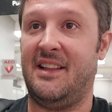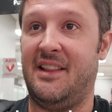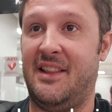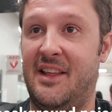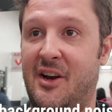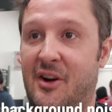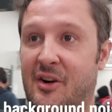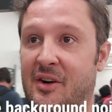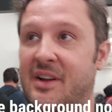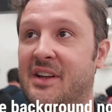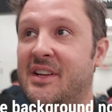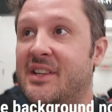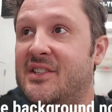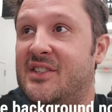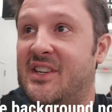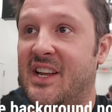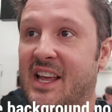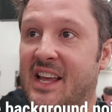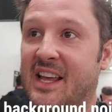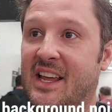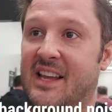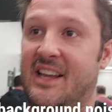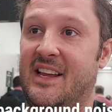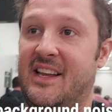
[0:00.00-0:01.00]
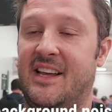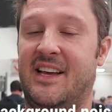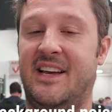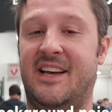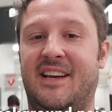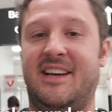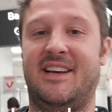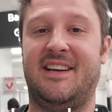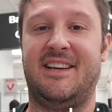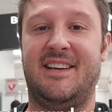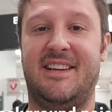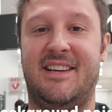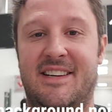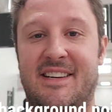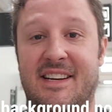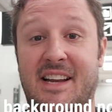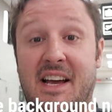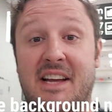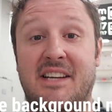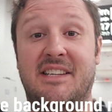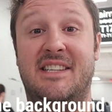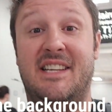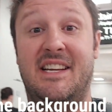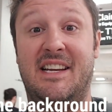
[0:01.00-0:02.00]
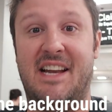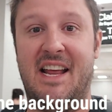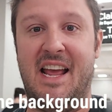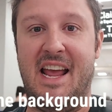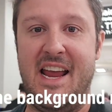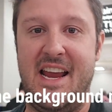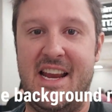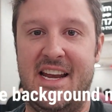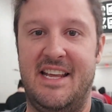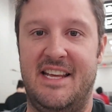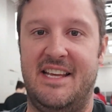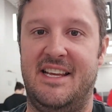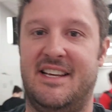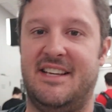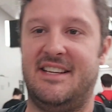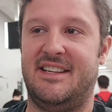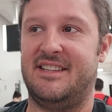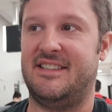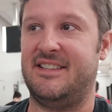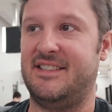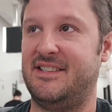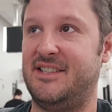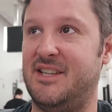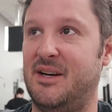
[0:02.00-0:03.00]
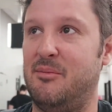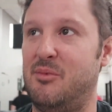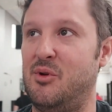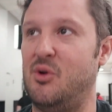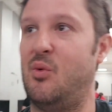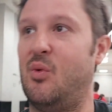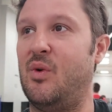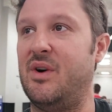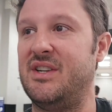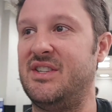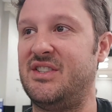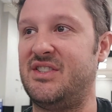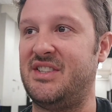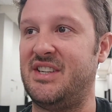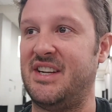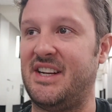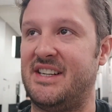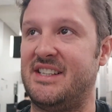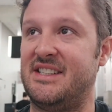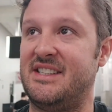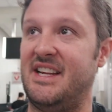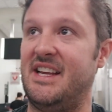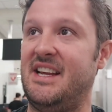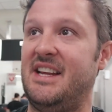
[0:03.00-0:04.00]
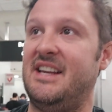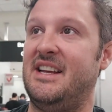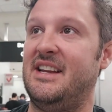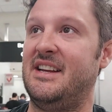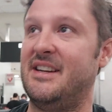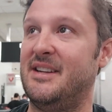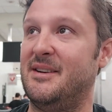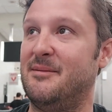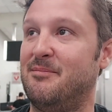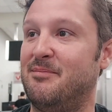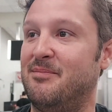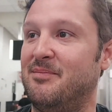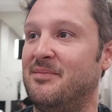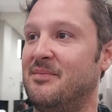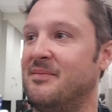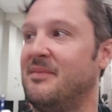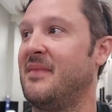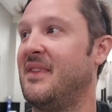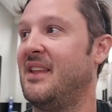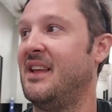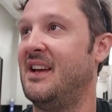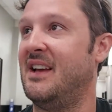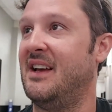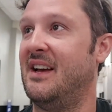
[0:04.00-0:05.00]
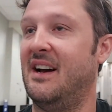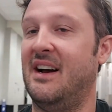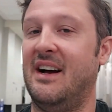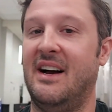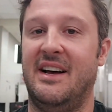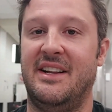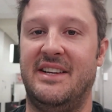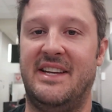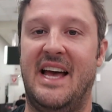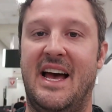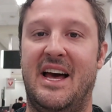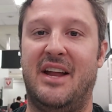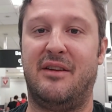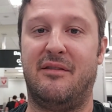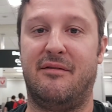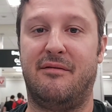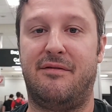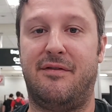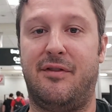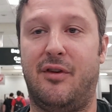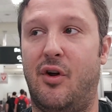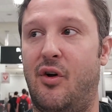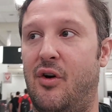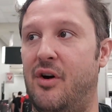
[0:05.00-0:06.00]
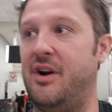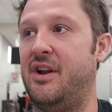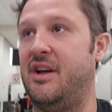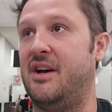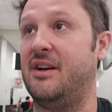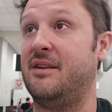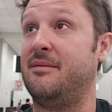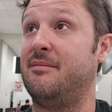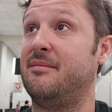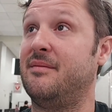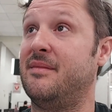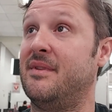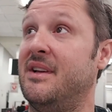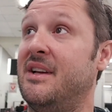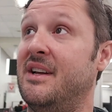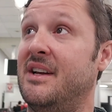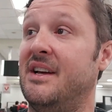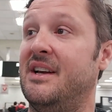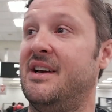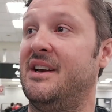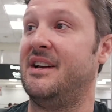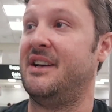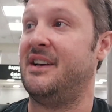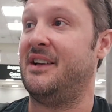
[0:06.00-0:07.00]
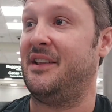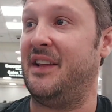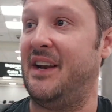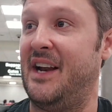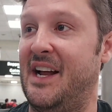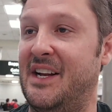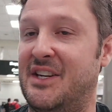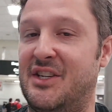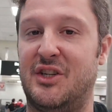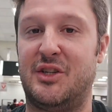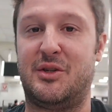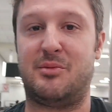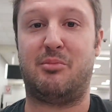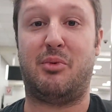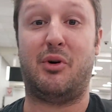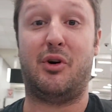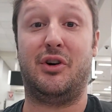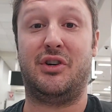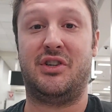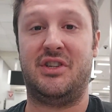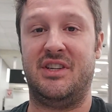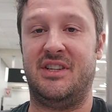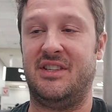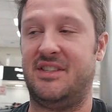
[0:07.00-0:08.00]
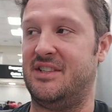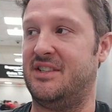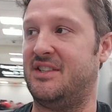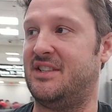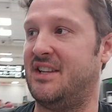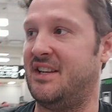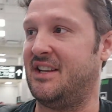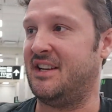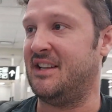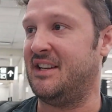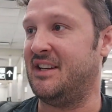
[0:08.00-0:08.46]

There is a 1980 W116 down in Florida that I just purchased.